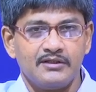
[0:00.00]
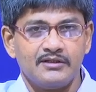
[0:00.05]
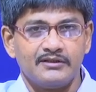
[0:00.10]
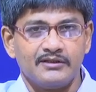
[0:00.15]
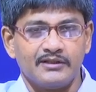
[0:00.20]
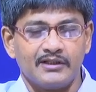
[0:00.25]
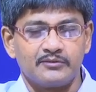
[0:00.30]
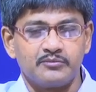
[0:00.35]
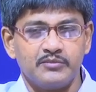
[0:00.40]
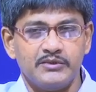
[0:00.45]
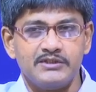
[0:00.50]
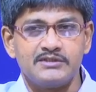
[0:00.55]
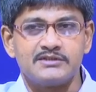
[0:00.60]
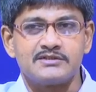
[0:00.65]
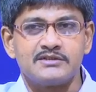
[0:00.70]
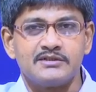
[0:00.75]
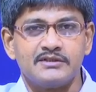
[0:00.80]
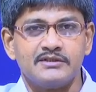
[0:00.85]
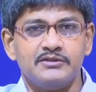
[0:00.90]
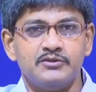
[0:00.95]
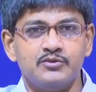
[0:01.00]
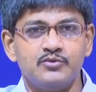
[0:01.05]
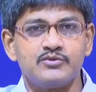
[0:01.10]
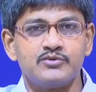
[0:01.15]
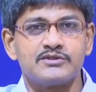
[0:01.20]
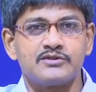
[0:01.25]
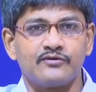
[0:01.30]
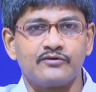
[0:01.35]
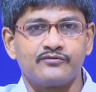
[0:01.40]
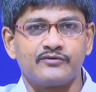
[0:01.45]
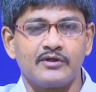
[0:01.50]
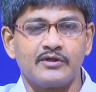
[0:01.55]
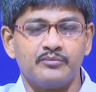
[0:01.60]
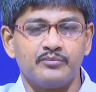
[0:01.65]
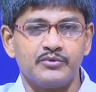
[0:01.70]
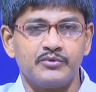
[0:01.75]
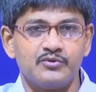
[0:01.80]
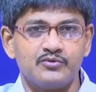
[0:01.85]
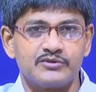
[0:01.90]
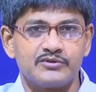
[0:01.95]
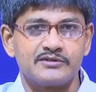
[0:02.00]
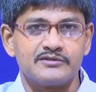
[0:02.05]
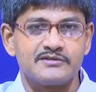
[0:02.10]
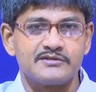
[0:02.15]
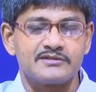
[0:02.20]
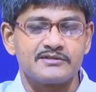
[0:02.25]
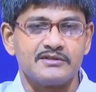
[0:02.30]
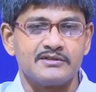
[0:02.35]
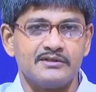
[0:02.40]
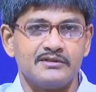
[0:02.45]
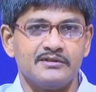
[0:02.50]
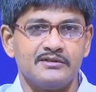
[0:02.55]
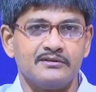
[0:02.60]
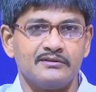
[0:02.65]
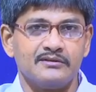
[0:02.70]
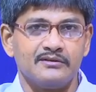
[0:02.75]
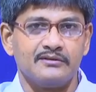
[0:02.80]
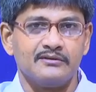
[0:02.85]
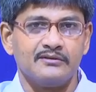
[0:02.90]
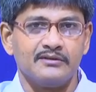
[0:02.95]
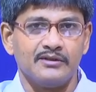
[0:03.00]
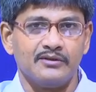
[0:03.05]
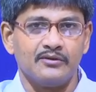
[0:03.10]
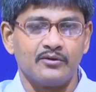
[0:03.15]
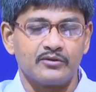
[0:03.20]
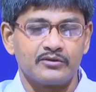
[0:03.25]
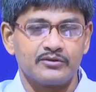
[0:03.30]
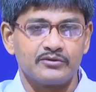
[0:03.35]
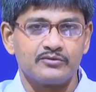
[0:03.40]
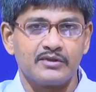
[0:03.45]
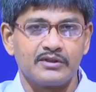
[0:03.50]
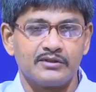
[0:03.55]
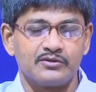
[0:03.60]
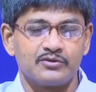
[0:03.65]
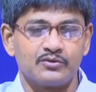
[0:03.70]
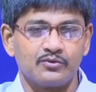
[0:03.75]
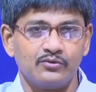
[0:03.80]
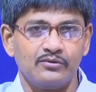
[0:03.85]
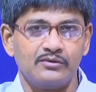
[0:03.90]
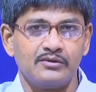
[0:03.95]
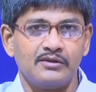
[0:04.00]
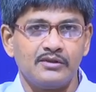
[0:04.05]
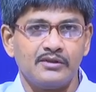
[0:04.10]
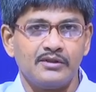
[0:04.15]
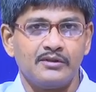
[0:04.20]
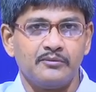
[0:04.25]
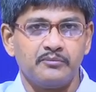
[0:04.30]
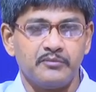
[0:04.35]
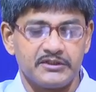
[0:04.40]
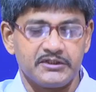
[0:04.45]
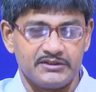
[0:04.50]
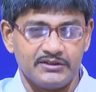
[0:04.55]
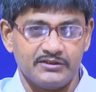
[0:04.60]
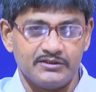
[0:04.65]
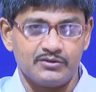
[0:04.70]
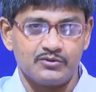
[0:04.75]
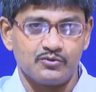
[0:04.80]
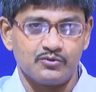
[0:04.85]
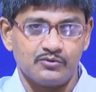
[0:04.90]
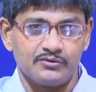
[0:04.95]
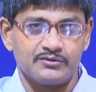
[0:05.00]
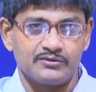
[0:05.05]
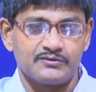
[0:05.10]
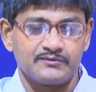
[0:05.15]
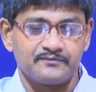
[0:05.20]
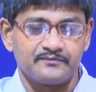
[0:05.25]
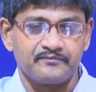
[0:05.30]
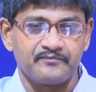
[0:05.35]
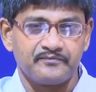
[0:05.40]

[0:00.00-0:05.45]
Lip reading: That means use of computers in order to control machine tools.